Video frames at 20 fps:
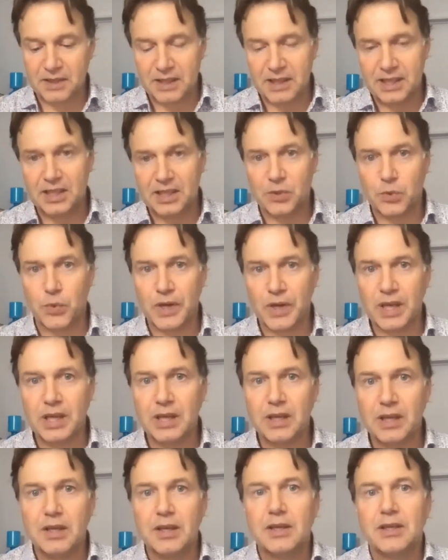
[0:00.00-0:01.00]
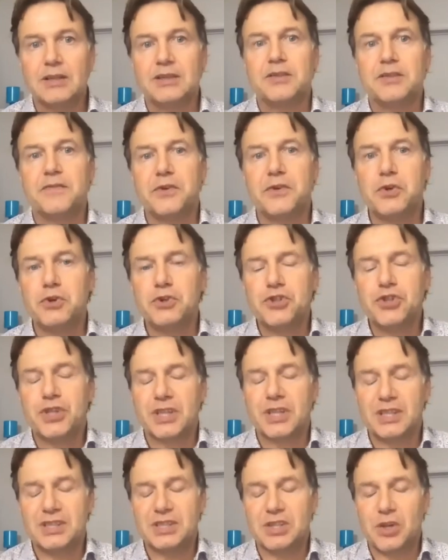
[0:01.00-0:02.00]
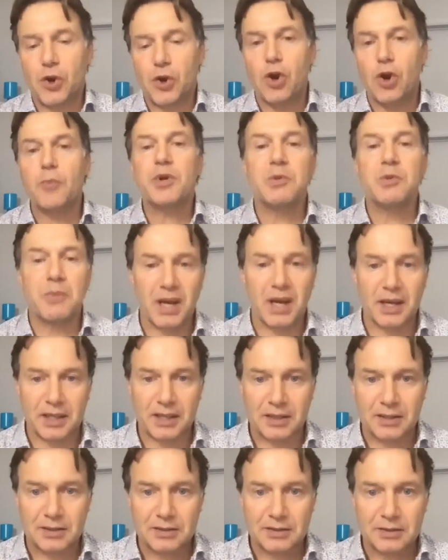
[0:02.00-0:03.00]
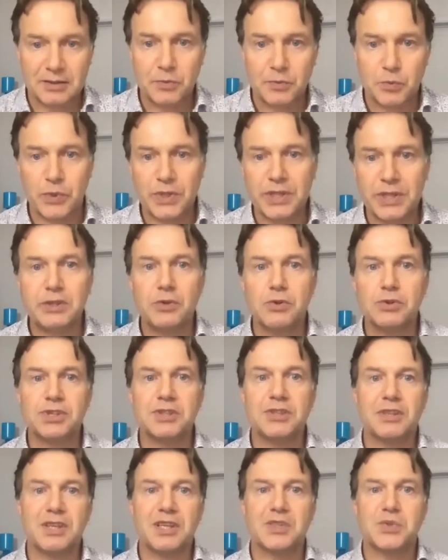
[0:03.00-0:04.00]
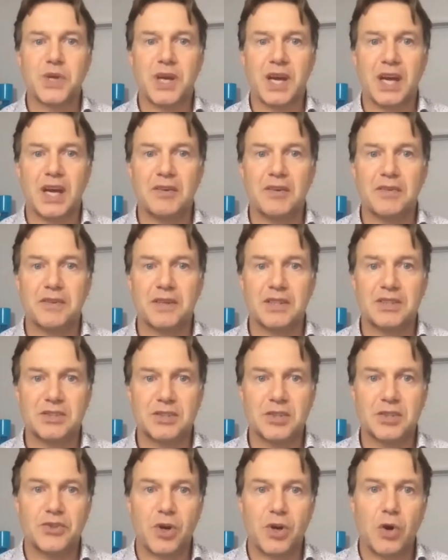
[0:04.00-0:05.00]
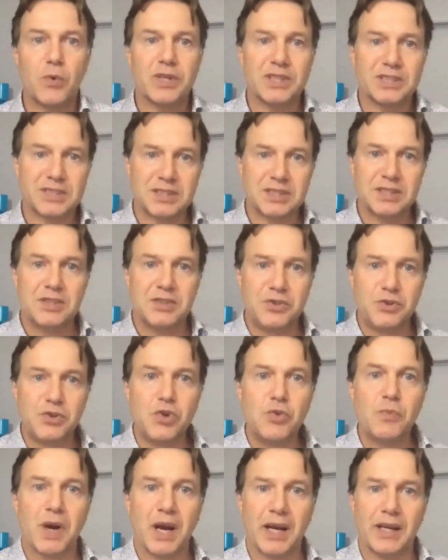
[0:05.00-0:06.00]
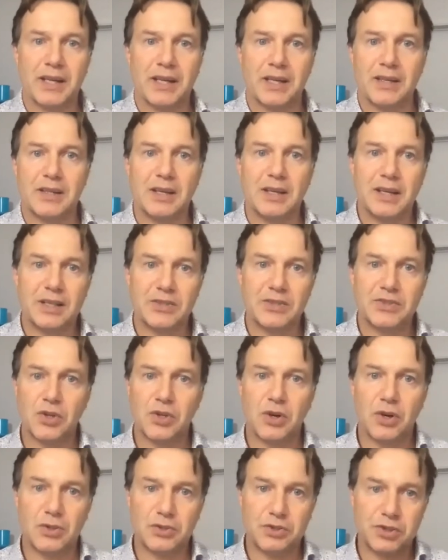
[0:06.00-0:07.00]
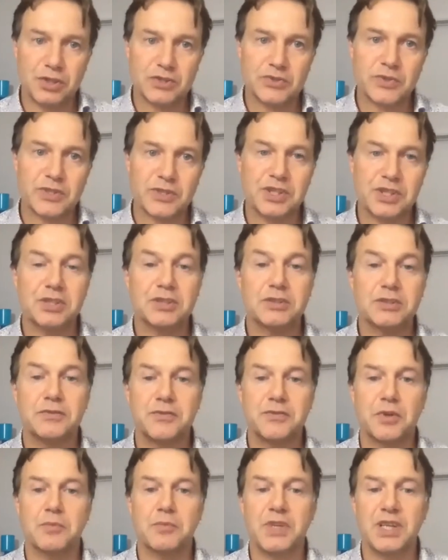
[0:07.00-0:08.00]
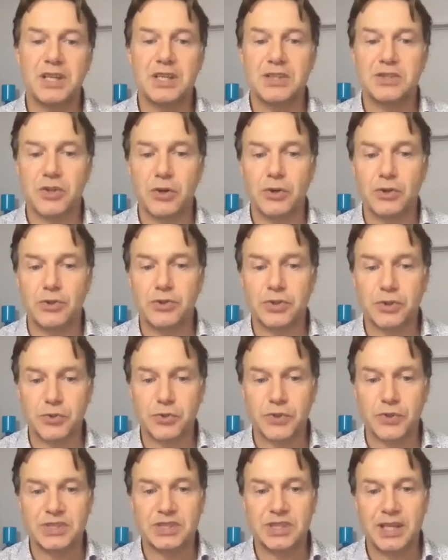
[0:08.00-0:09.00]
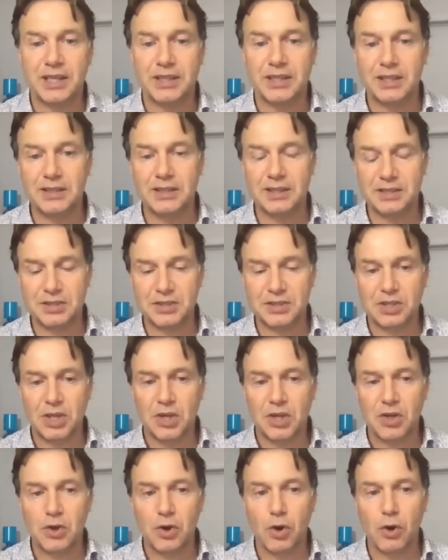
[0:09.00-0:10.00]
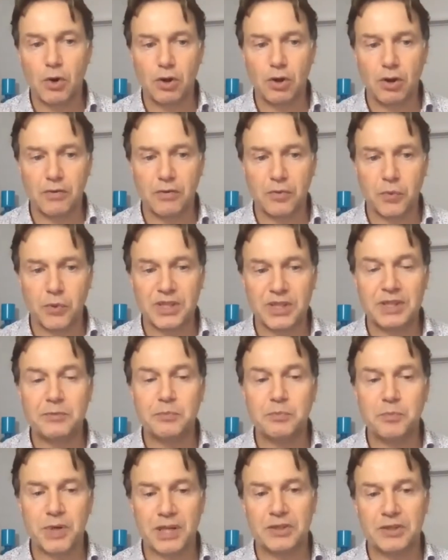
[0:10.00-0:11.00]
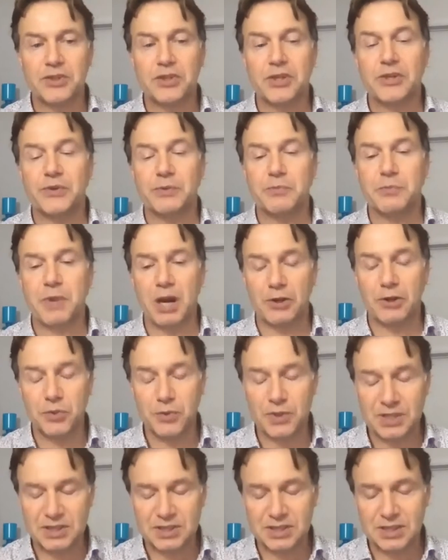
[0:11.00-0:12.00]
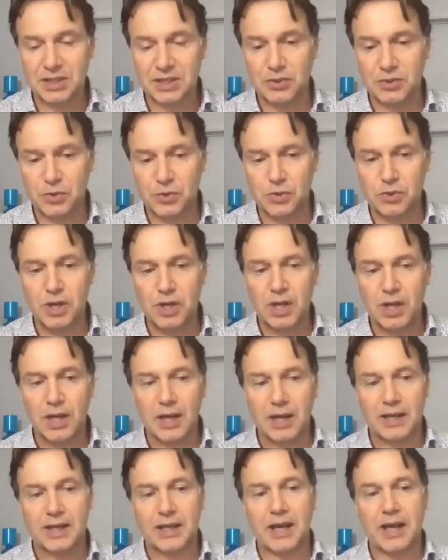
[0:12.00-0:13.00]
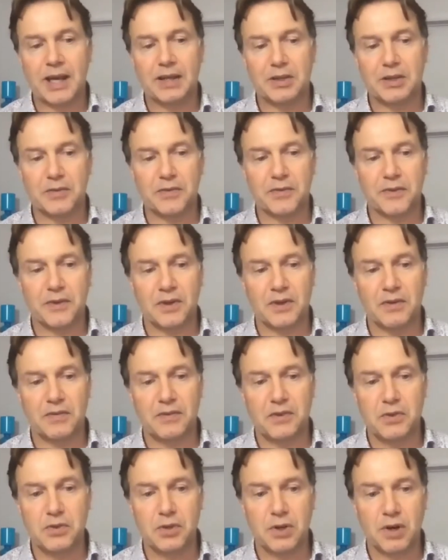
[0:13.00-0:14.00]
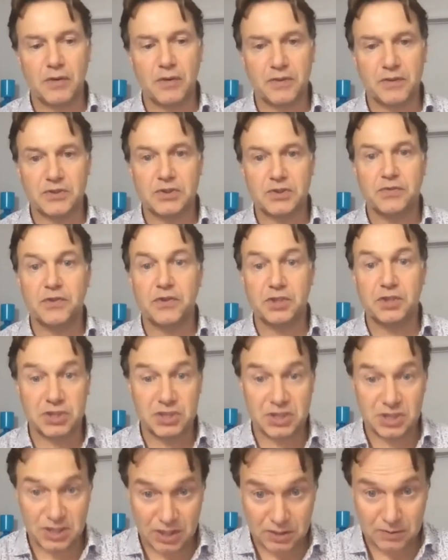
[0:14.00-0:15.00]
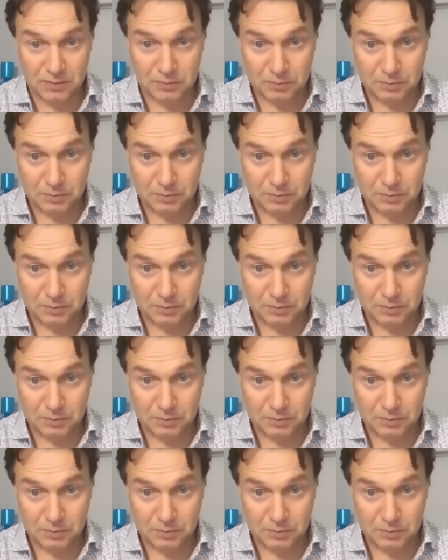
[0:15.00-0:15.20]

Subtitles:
In a way, the future is urban mining, reusing things we have. It's not always new mining. And so just transition for me is also translating this goal of within planetary boundaries into a kind of a view of sufficiency,